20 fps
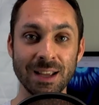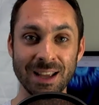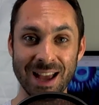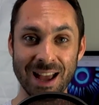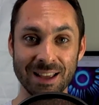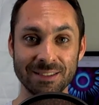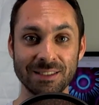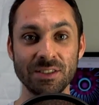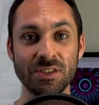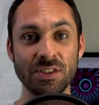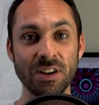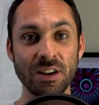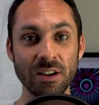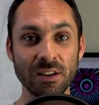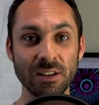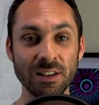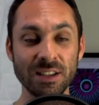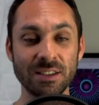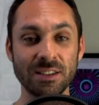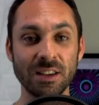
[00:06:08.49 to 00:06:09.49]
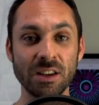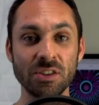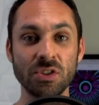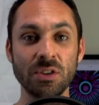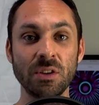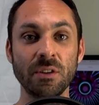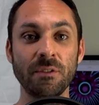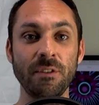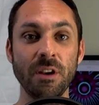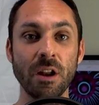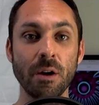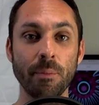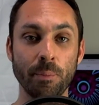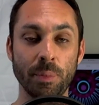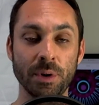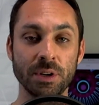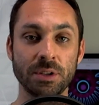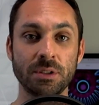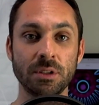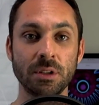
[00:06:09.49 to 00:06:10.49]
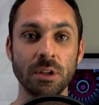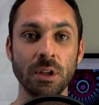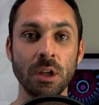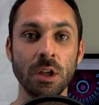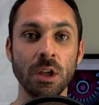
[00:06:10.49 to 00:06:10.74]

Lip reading: as a generalization of numbers.